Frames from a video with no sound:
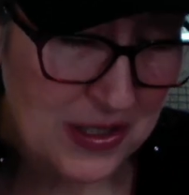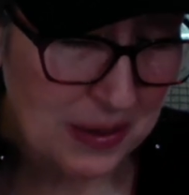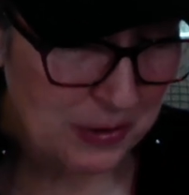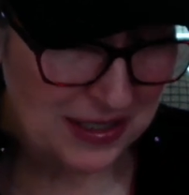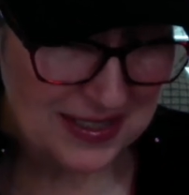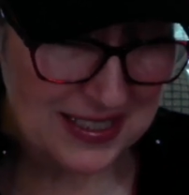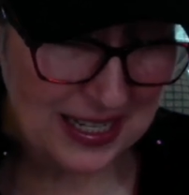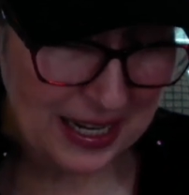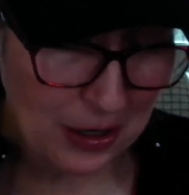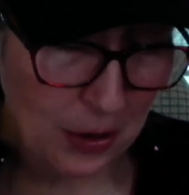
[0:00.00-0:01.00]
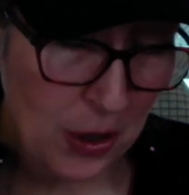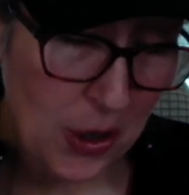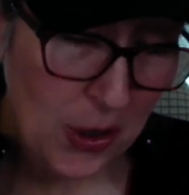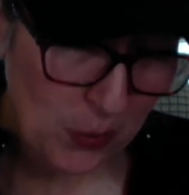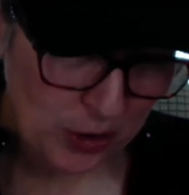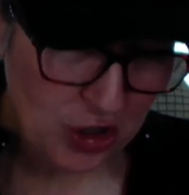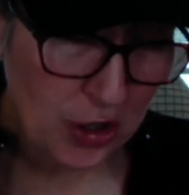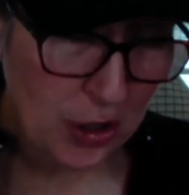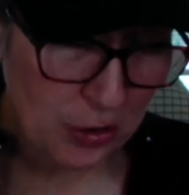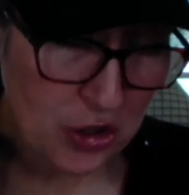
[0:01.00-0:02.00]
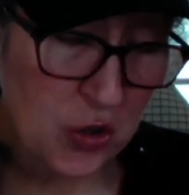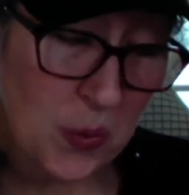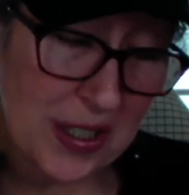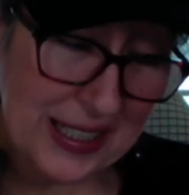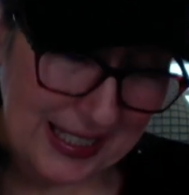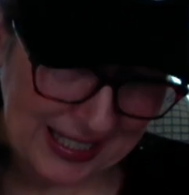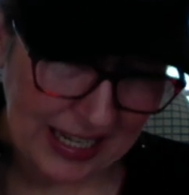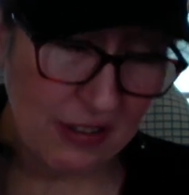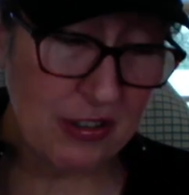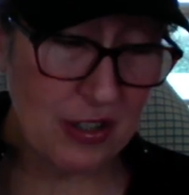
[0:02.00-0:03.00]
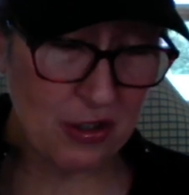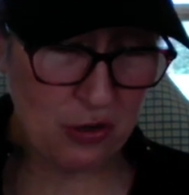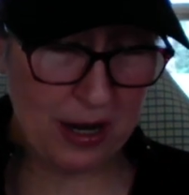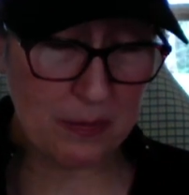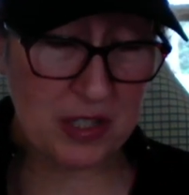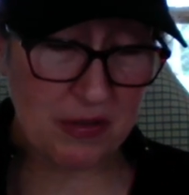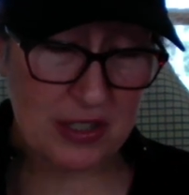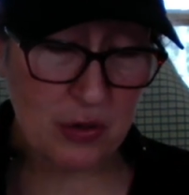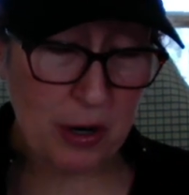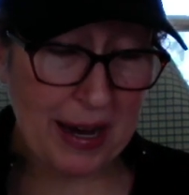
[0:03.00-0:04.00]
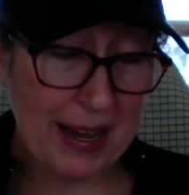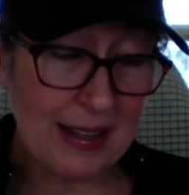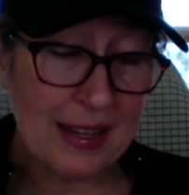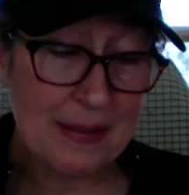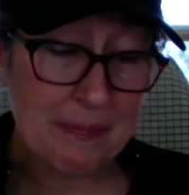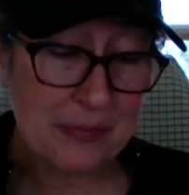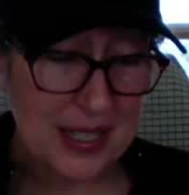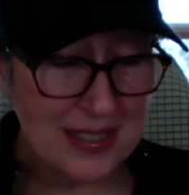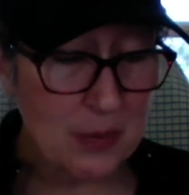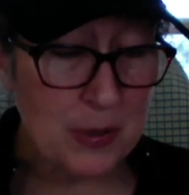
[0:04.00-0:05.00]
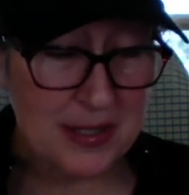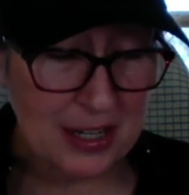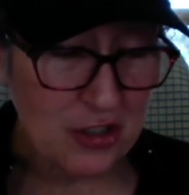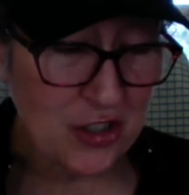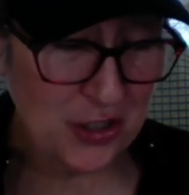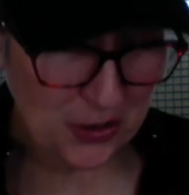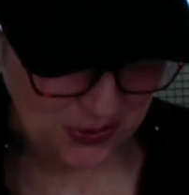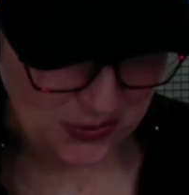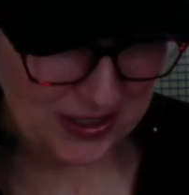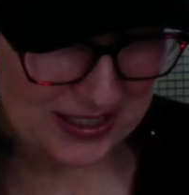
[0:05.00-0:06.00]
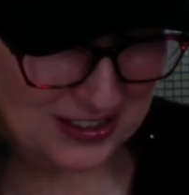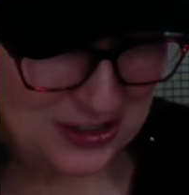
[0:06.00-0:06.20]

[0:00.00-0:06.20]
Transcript: up to Seir, which Yehoshua gave to the tribes of Israel as a possession according